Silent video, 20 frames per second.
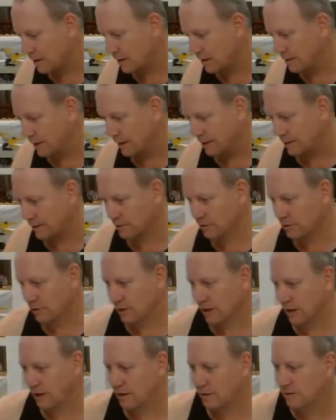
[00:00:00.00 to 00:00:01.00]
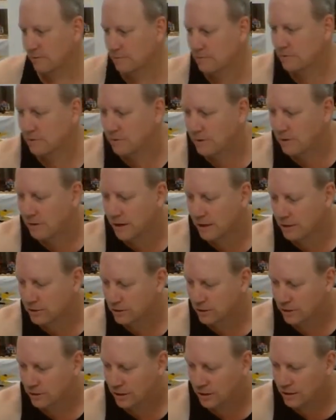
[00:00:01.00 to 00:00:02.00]
and that you get, I
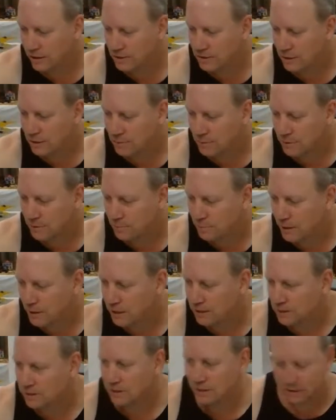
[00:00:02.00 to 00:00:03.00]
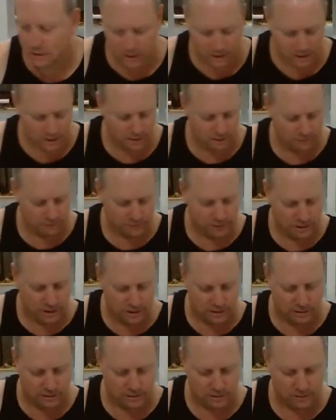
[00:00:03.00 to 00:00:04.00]
actually think some of the best that Lego have
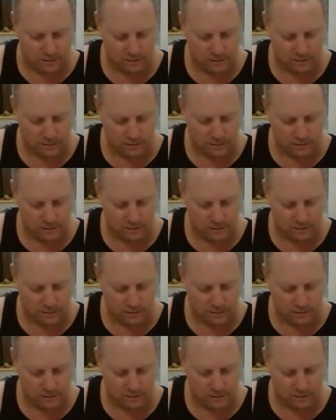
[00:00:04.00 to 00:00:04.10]
done.